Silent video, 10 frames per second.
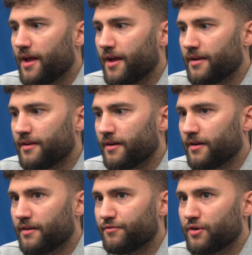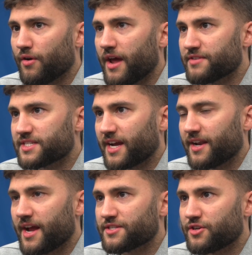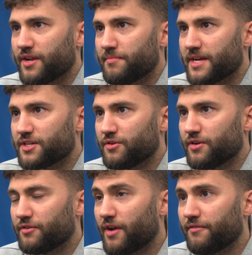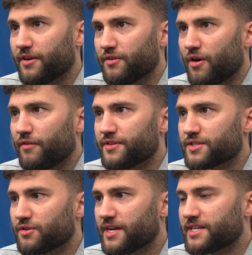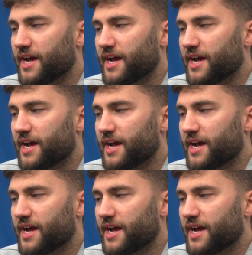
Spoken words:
if you don't have a second answer, then basically you're irrelevant on offense, so that